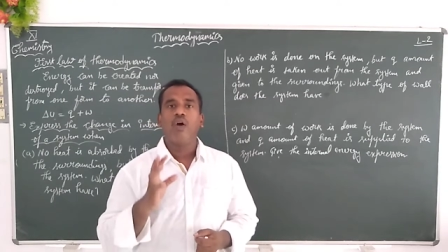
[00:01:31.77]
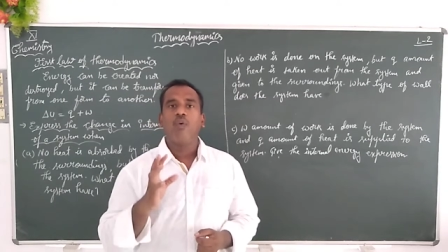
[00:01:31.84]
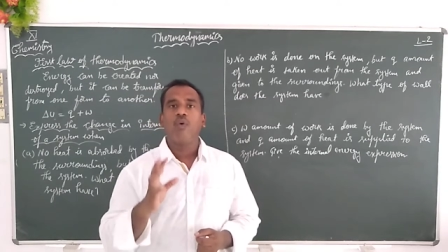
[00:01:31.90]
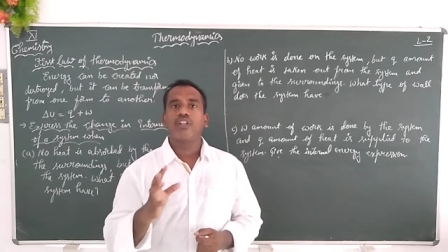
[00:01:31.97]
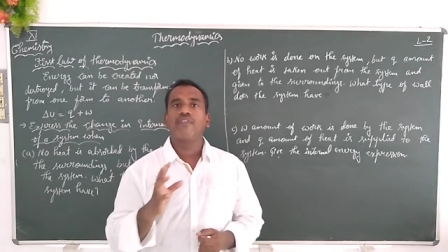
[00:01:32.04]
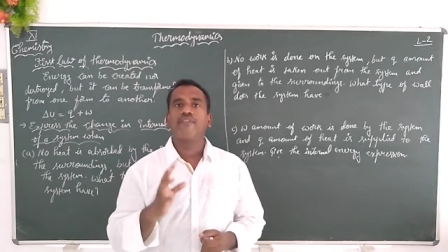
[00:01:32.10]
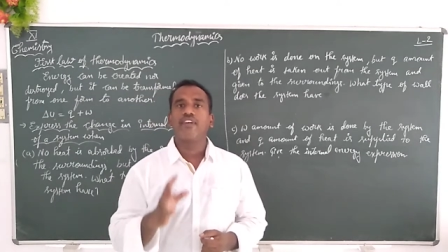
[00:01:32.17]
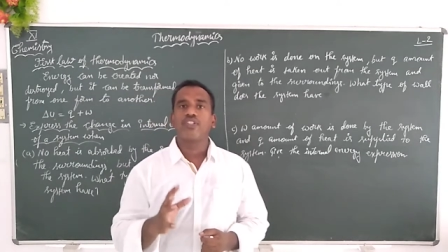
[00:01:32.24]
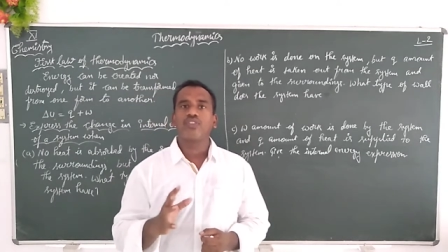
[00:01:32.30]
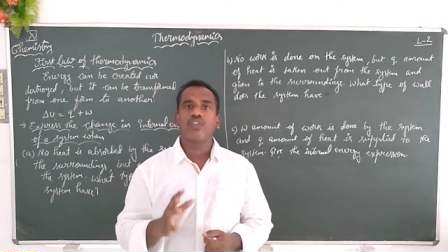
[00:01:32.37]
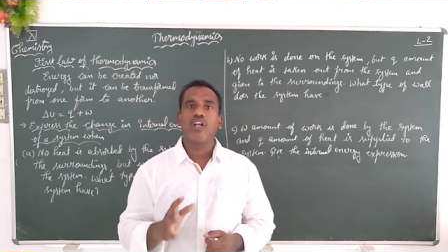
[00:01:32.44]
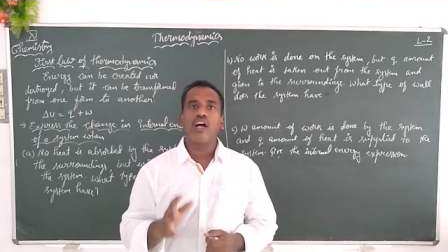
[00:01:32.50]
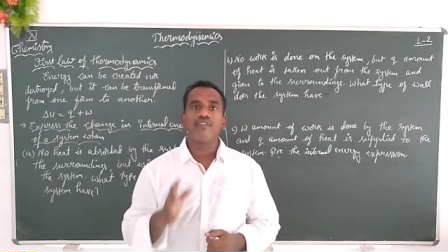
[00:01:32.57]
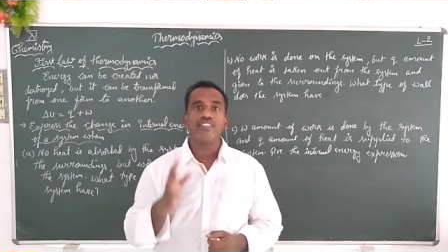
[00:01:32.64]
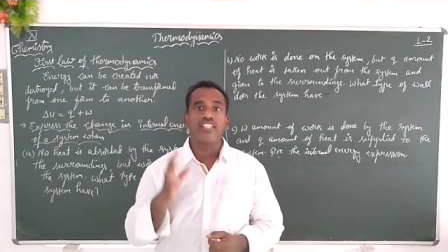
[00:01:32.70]
What the first
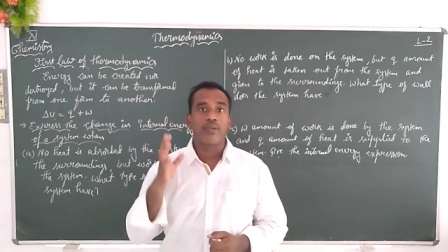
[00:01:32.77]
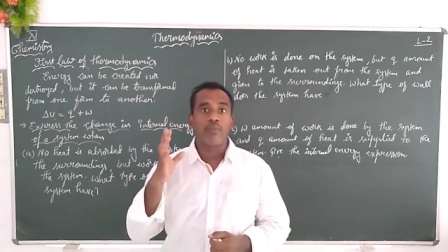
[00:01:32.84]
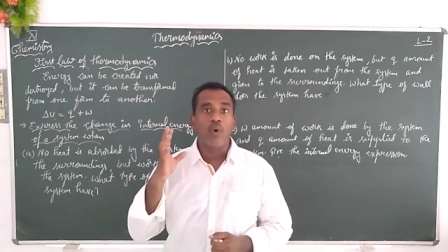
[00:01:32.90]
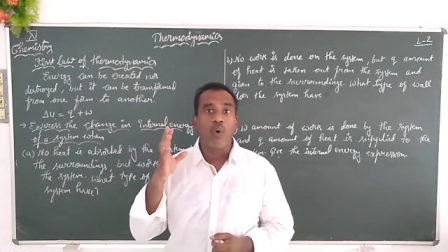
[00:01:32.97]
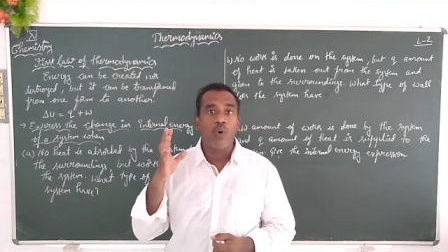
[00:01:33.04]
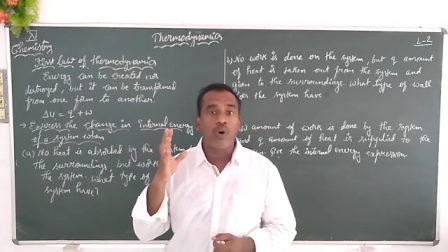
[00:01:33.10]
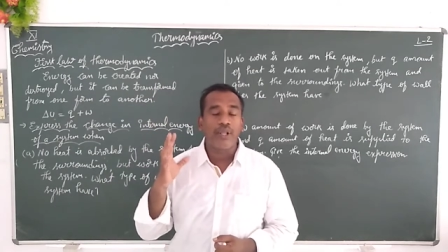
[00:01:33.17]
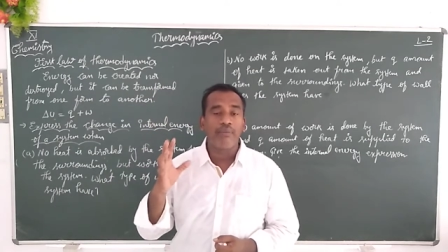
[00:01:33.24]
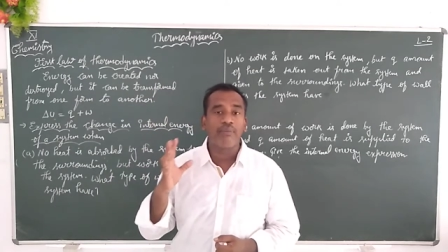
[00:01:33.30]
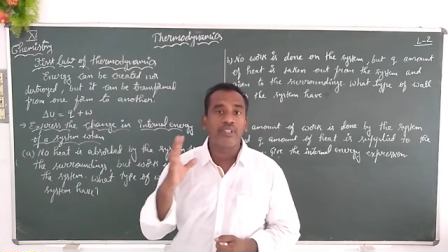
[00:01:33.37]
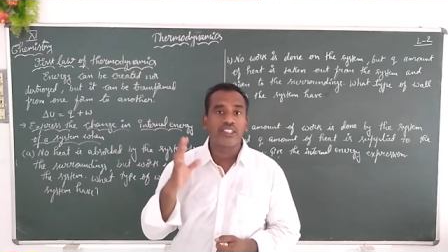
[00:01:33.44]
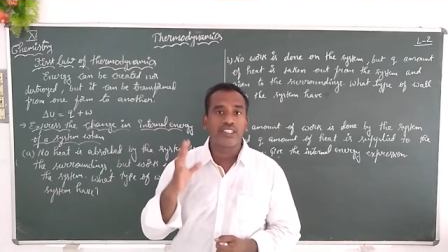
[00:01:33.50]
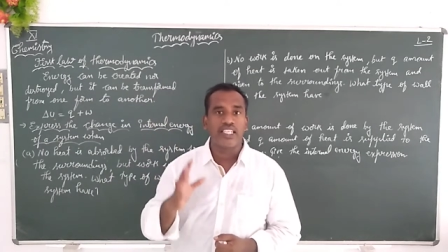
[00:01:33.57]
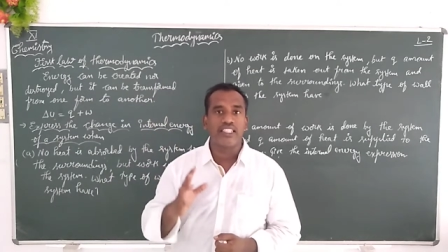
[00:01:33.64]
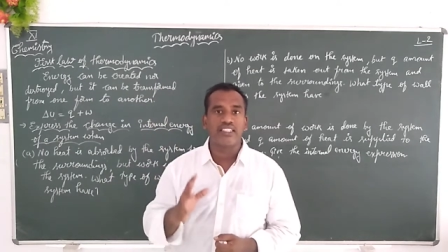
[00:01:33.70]
law of
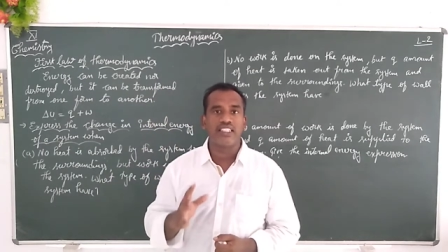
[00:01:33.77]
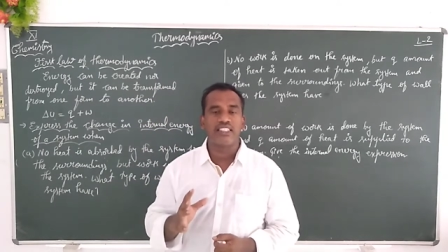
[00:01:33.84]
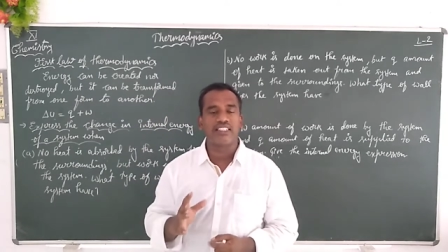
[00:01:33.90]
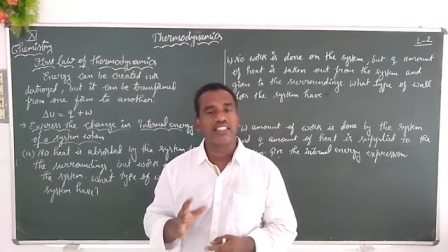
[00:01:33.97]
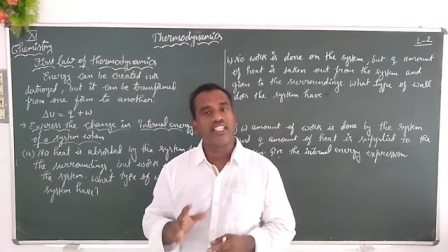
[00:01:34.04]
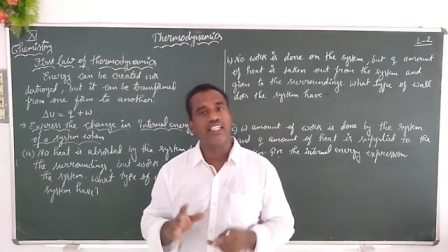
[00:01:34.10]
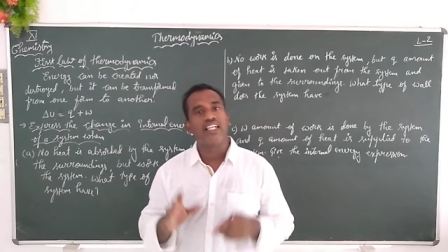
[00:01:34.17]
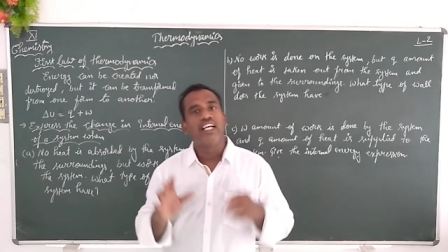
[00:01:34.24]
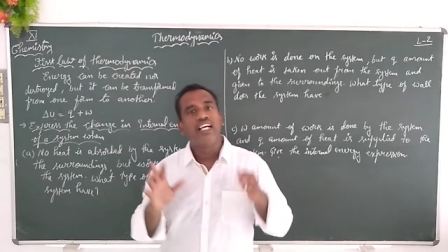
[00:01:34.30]
thermodynamics says is that